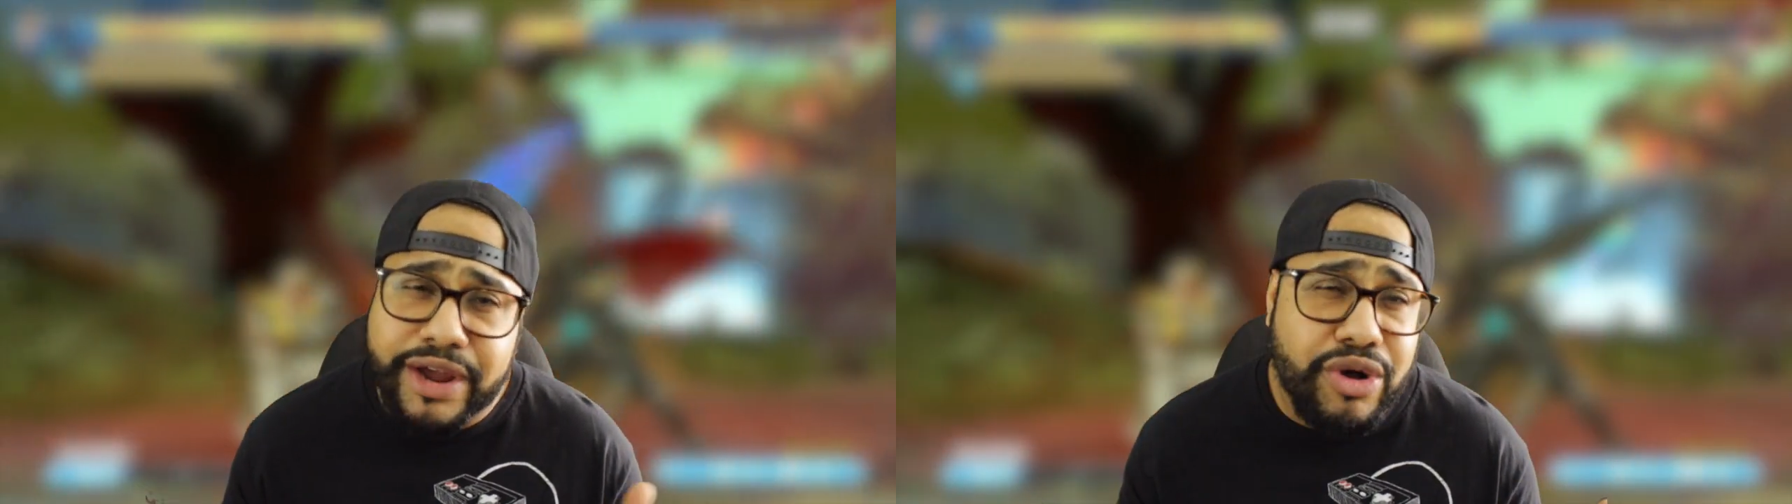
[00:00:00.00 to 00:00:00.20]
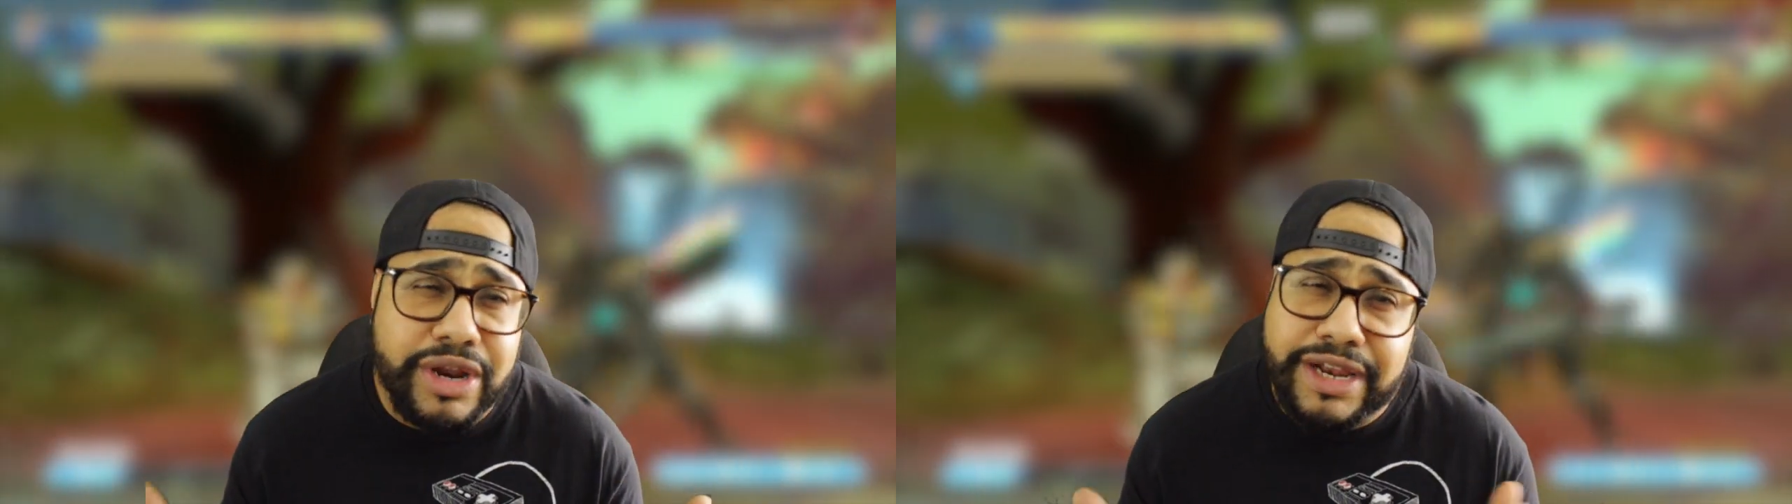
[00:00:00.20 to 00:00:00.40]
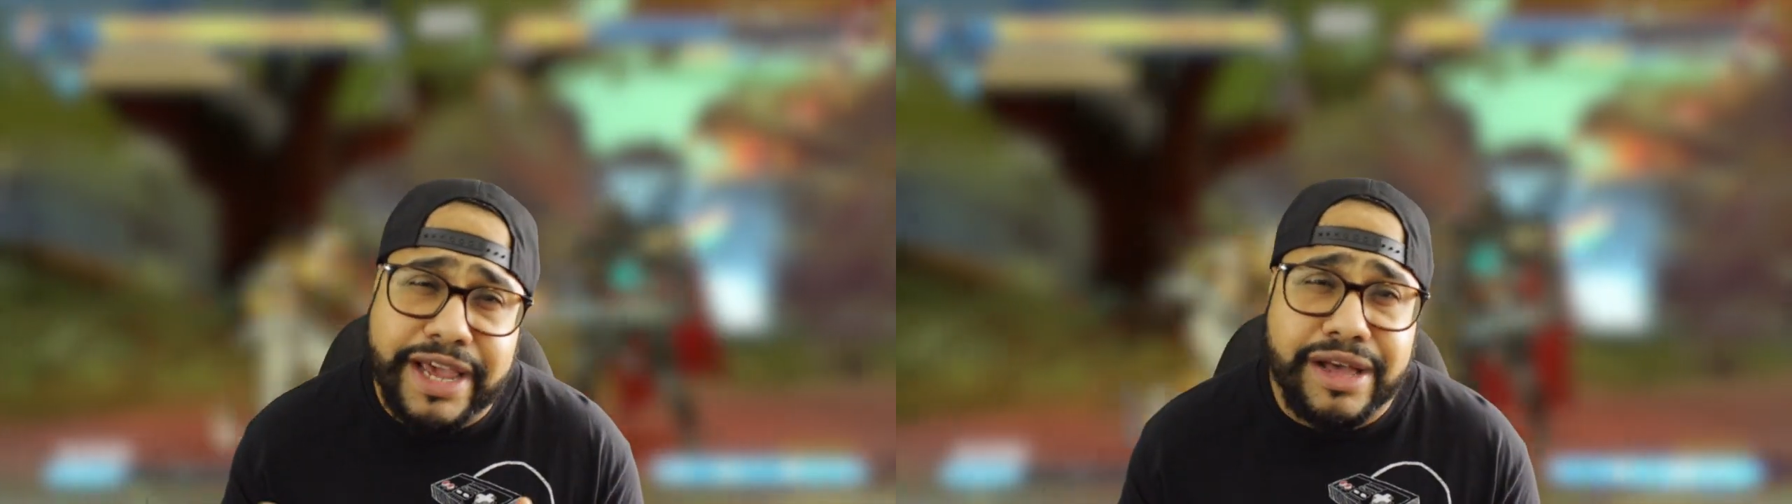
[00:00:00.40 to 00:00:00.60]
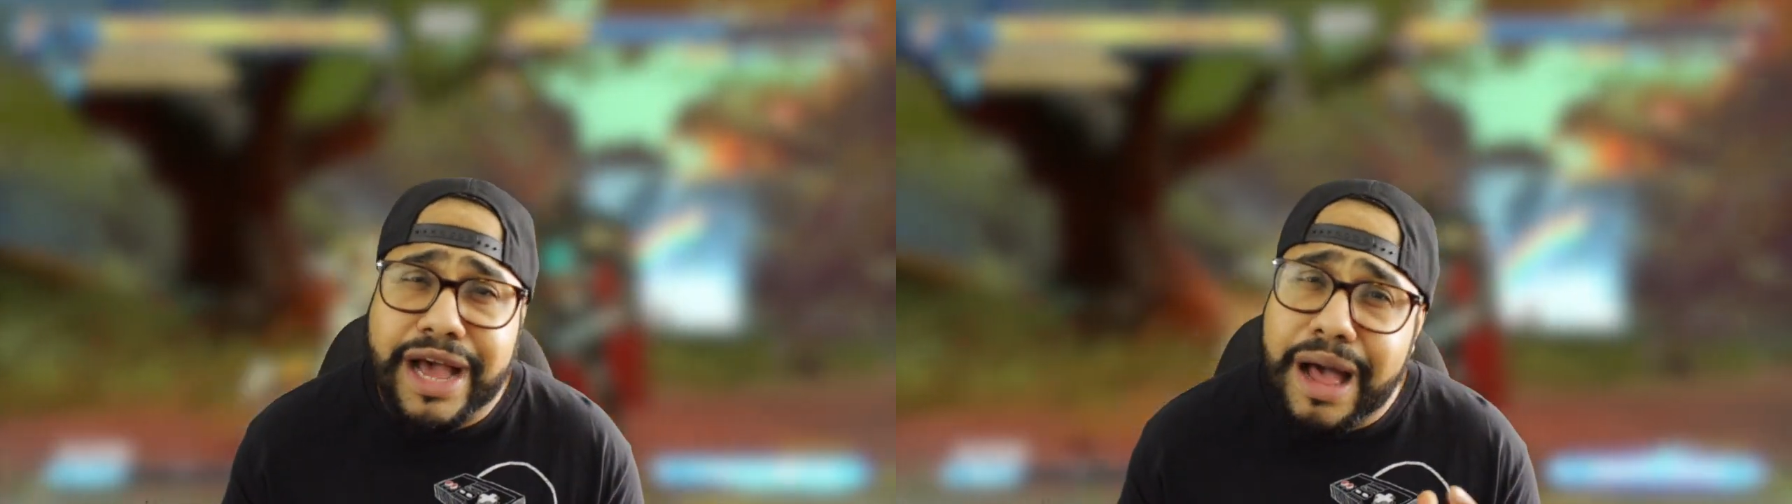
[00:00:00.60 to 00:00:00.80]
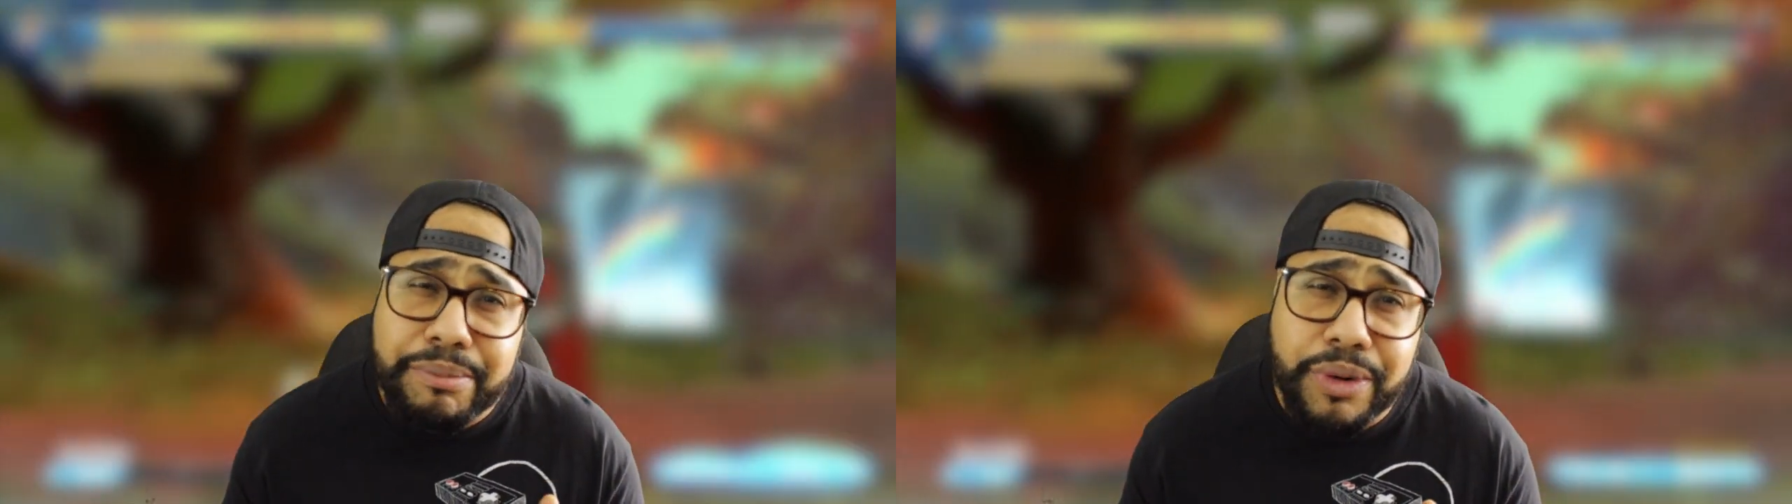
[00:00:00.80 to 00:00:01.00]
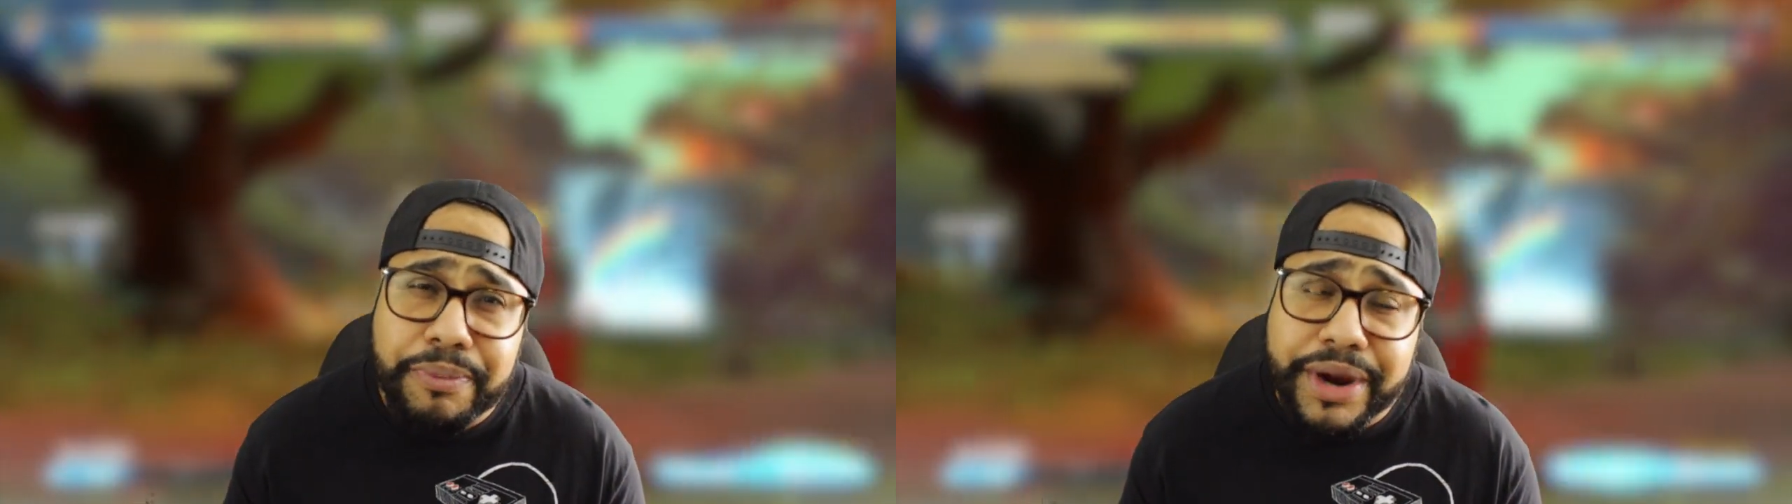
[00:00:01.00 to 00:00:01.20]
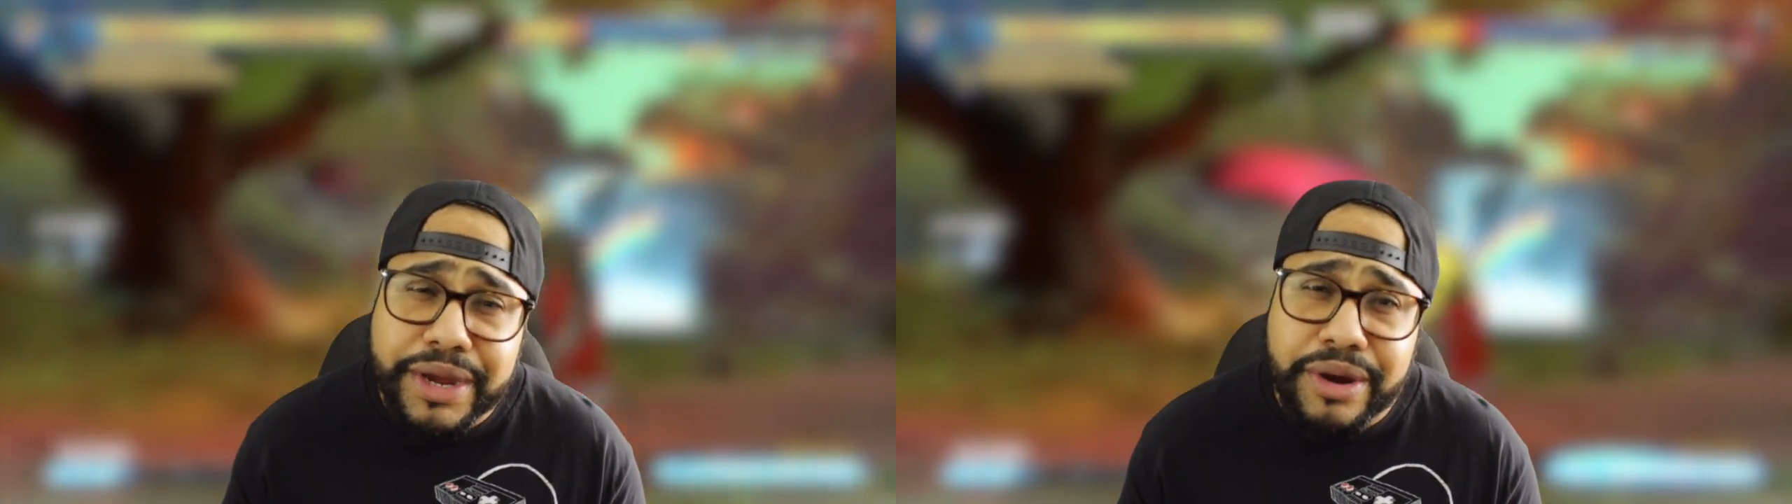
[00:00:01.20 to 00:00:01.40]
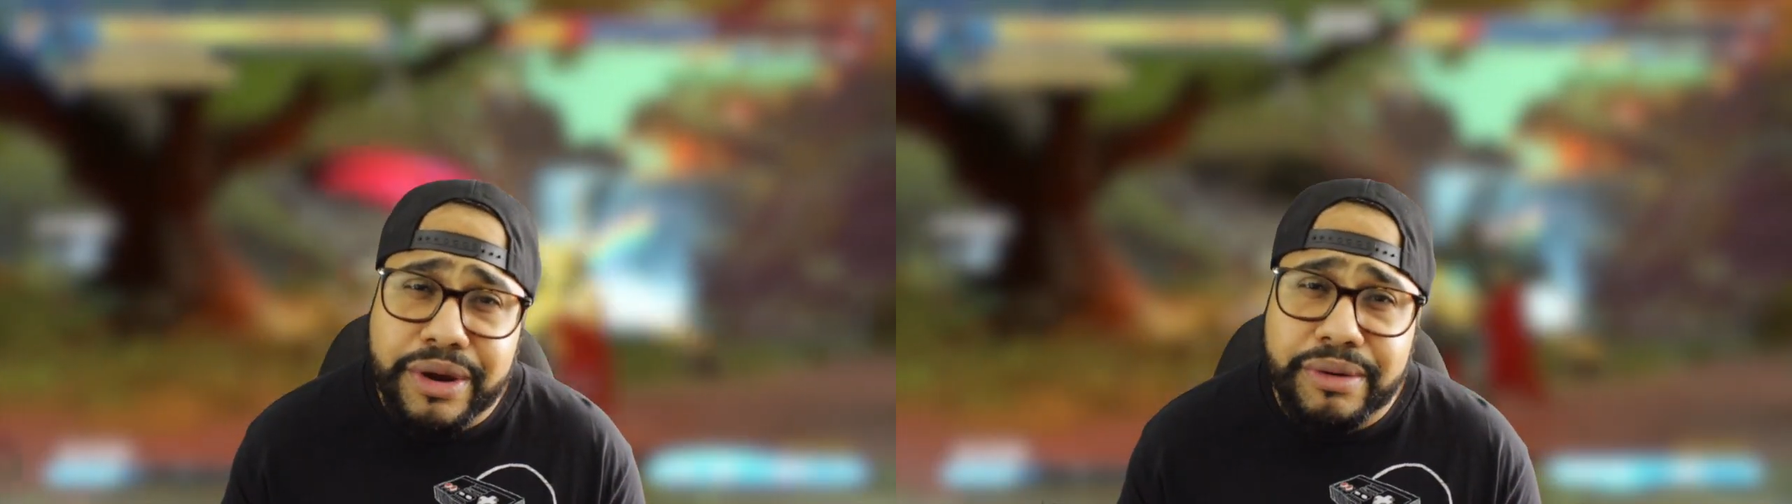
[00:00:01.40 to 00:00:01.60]
I call it like a combo
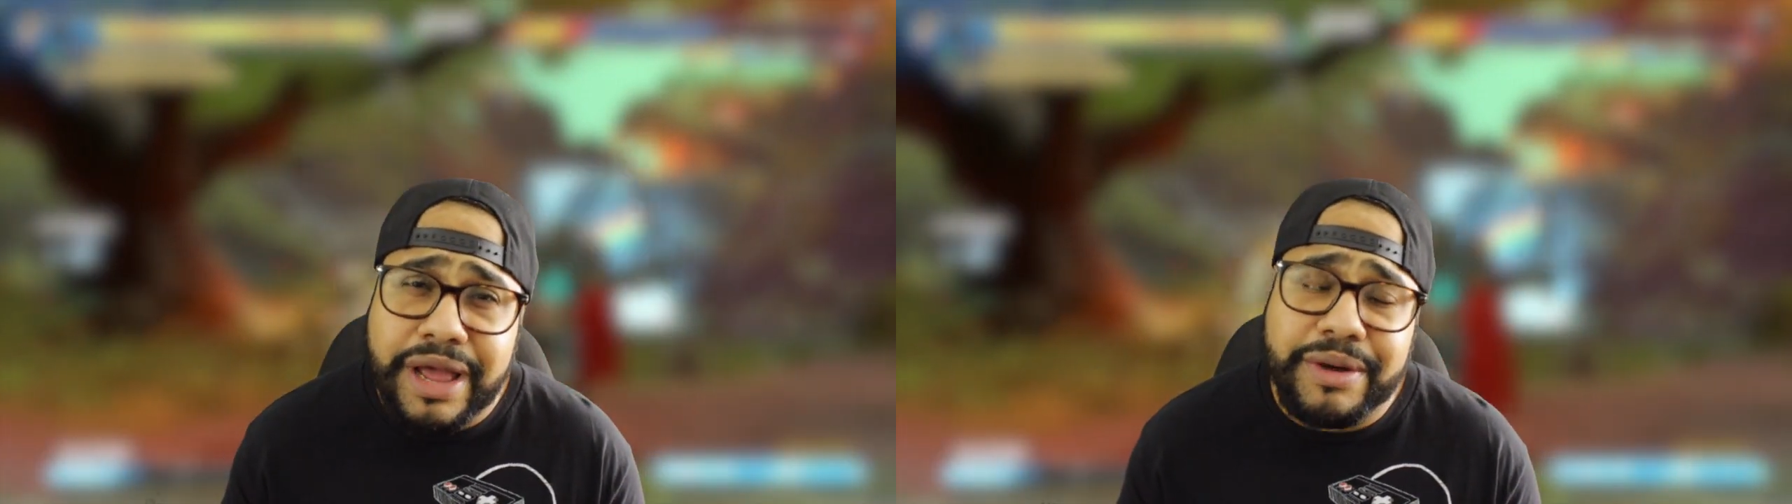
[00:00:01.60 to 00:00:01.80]
breaker.